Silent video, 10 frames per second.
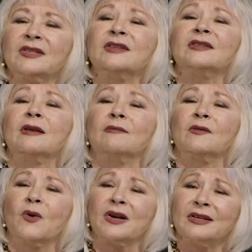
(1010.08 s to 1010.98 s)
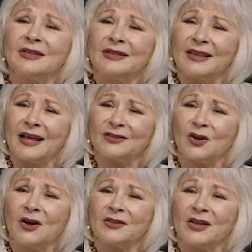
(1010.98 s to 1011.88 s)
is the, what is it? That
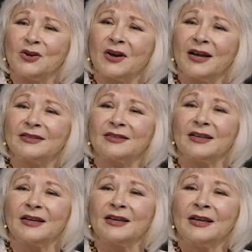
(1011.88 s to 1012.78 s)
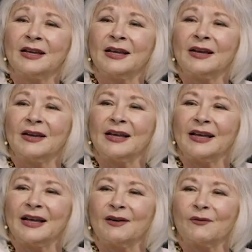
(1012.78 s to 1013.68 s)
song that you guys sing? Oh,
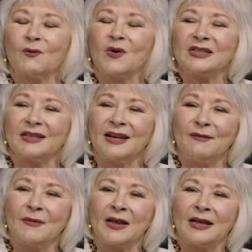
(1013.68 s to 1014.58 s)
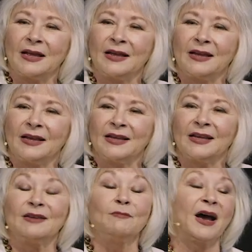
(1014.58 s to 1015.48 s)
um, What's the name?
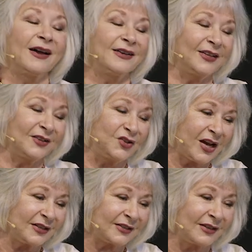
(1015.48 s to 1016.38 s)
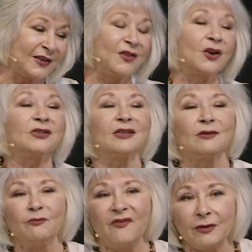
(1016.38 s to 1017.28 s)
may I suggest? And then there's the,
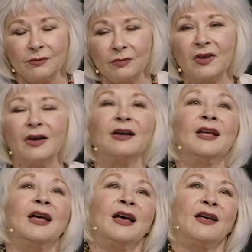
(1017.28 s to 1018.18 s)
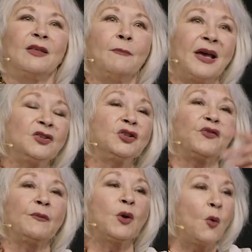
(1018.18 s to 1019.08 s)
the, the, the, message
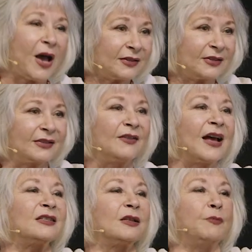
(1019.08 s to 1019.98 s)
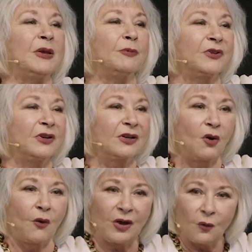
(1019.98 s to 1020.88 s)
from the West, and that's the people that are
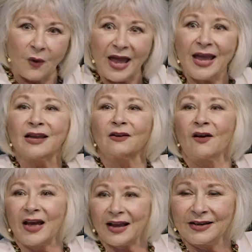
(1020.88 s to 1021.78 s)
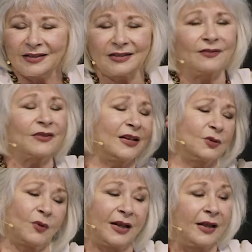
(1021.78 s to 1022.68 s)
going away and all that stuff. Guess
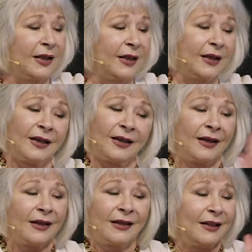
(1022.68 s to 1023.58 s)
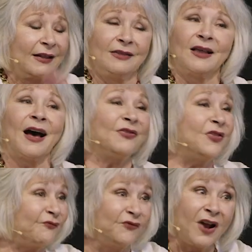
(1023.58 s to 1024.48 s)
what? Not,
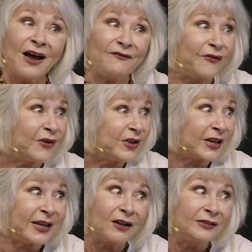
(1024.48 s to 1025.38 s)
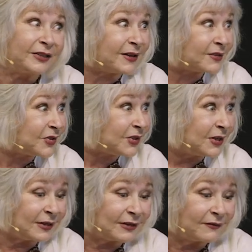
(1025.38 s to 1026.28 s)
not for the Celtics.
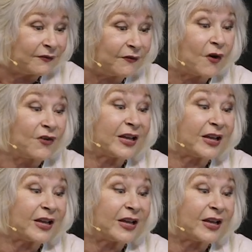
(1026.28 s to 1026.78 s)
For the